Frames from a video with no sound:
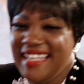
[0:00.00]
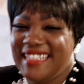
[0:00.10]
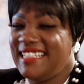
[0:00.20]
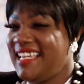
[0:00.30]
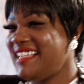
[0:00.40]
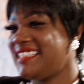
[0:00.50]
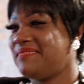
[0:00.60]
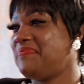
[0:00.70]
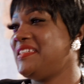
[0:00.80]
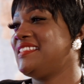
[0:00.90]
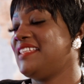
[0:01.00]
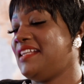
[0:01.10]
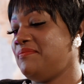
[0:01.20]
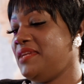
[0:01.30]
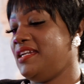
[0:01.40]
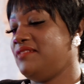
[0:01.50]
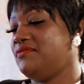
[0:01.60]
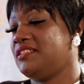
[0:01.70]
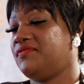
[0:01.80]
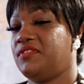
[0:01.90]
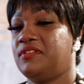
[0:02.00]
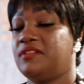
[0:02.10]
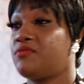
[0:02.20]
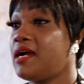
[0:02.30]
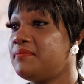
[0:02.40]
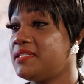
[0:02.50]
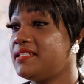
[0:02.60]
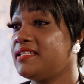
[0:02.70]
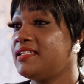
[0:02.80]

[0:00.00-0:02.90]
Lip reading: that I made was for Robbie.